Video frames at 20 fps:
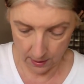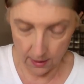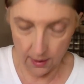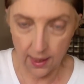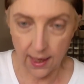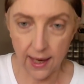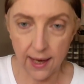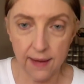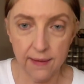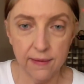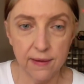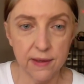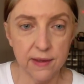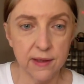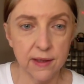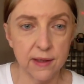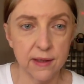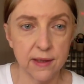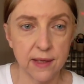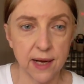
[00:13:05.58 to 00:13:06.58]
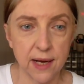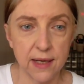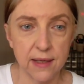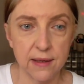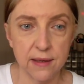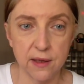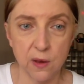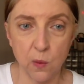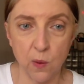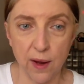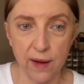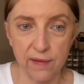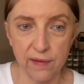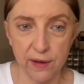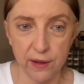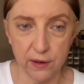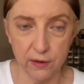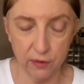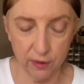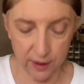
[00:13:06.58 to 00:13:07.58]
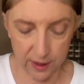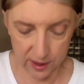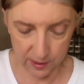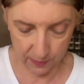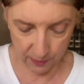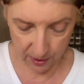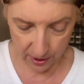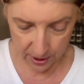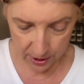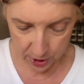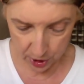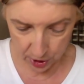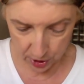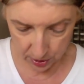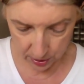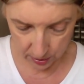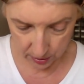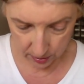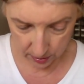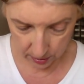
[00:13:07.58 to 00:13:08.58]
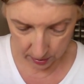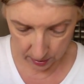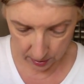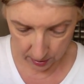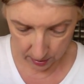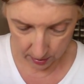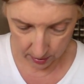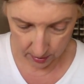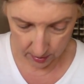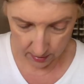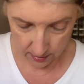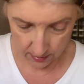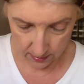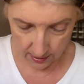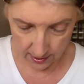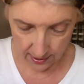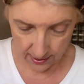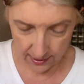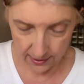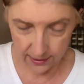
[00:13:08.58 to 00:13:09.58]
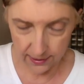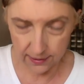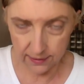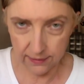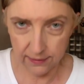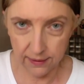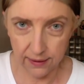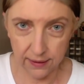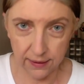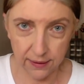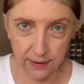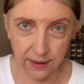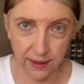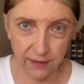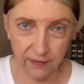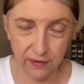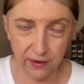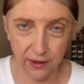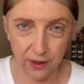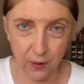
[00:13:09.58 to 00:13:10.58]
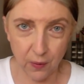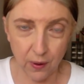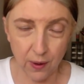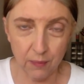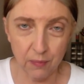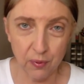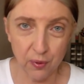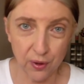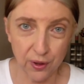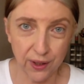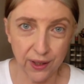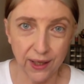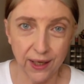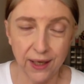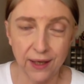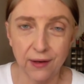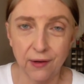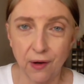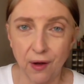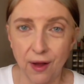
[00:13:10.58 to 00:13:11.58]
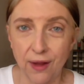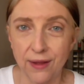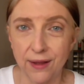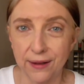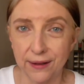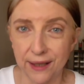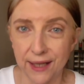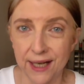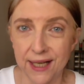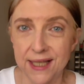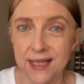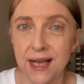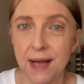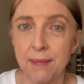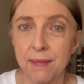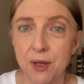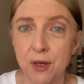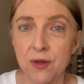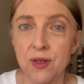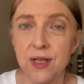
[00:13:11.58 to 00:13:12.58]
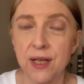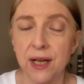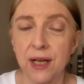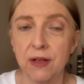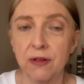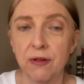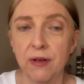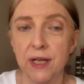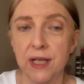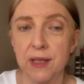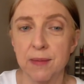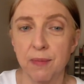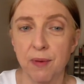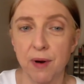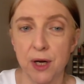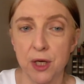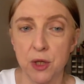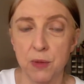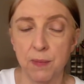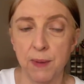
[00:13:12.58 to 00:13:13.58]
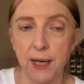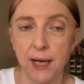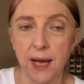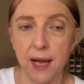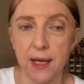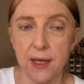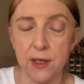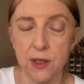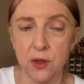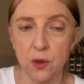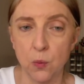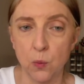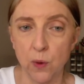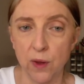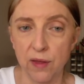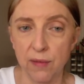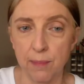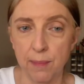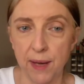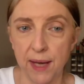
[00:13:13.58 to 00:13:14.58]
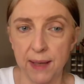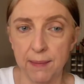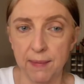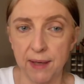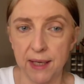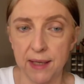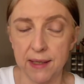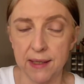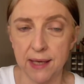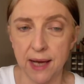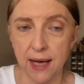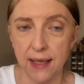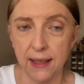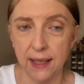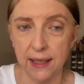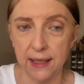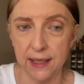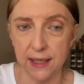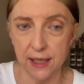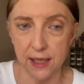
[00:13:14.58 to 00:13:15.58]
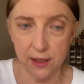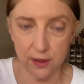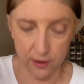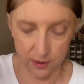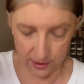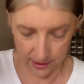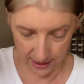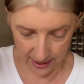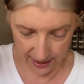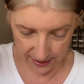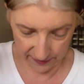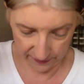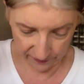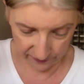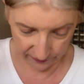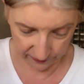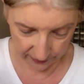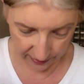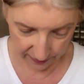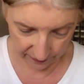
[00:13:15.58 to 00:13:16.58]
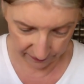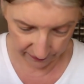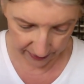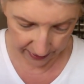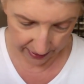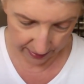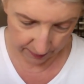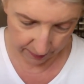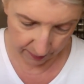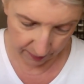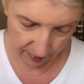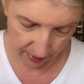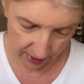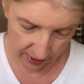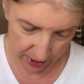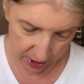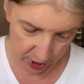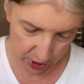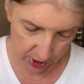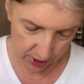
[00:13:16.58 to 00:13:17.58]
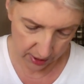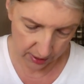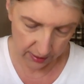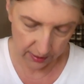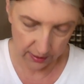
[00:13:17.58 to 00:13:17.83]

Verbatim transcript: And this is a Zoeva crease brush, and even though I'm putting it on the lids, I'm using a crease brush because with pigments I like to use a fluffy brush.